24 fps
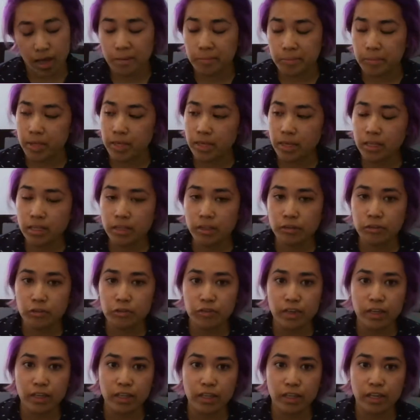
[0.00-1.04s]
I'm getting the
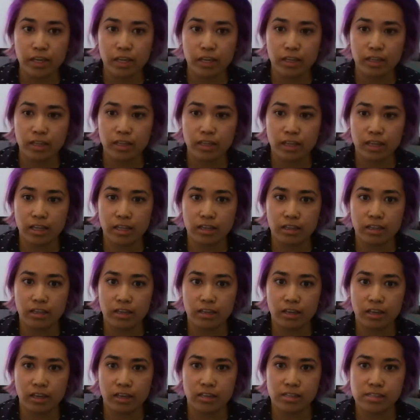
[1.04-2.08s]
feeling that
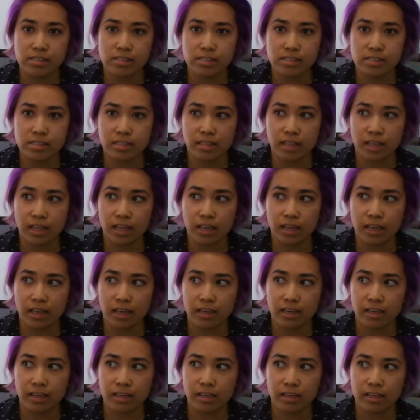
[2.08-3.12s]
there's
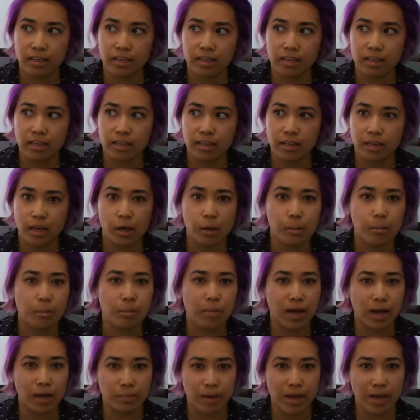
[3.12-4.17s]
like
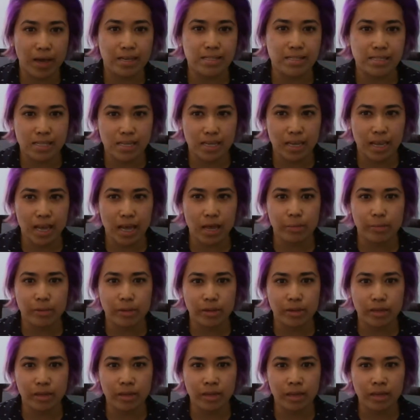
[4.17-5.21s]
bypassing
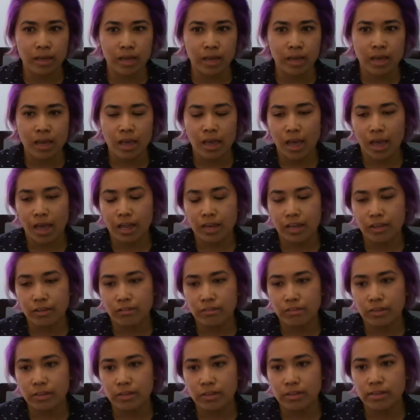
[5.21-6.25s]
happening, and
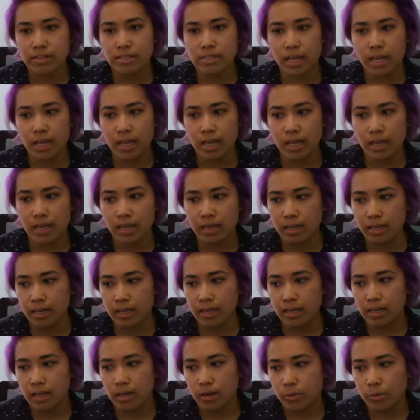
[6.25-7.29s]
it feels like
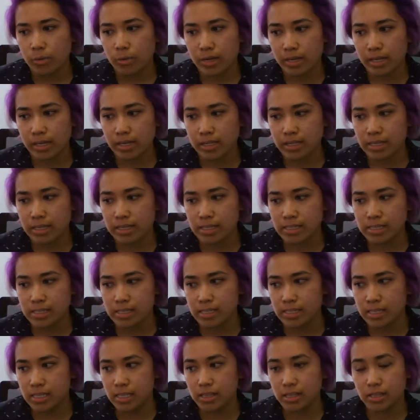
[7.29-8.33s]
what it
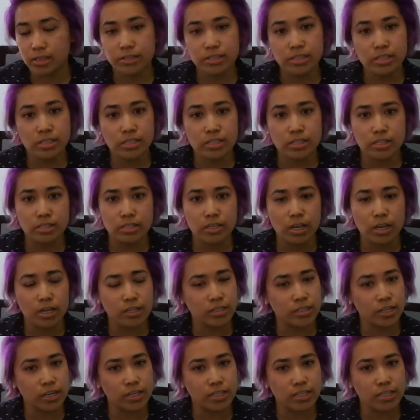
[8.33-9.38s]
is that there's a
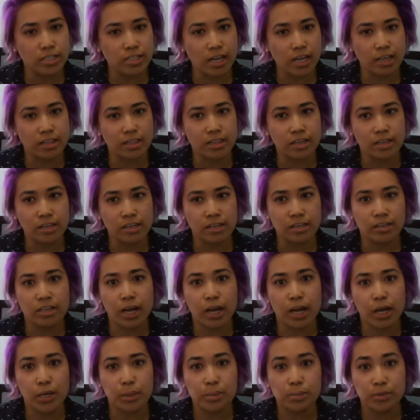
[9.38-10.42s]
dark side that you're
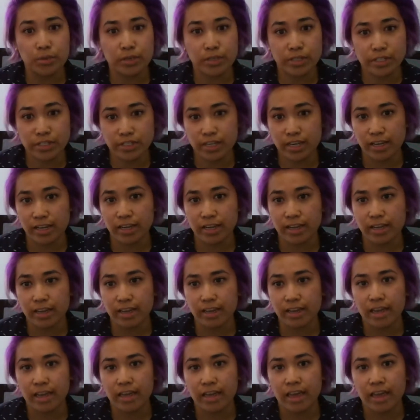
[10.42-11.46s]
not
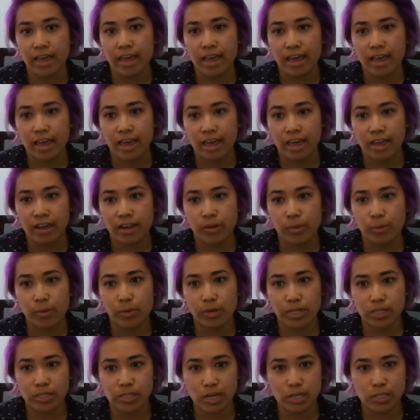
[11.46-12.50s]
appreciating. And
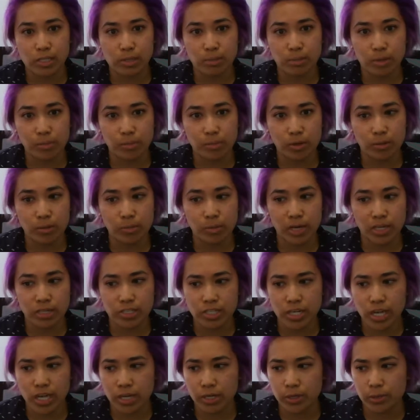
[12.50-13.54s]
when I talk to people
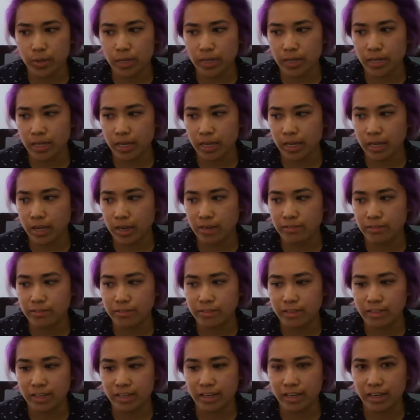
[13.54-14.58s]
about shadow work, I
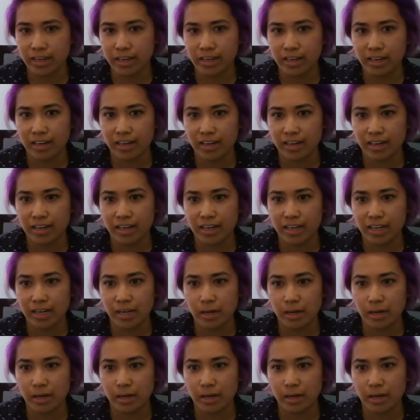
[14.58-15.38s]
often hear